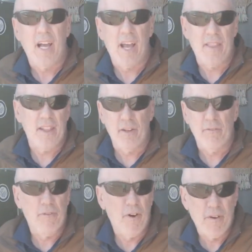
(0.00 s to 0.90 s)
and then they'll
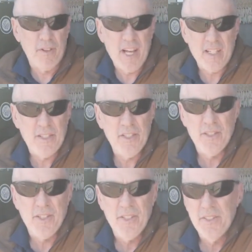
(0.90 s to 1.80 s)
forward that to
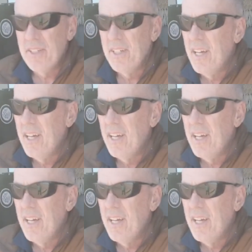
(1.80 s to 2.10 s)
you,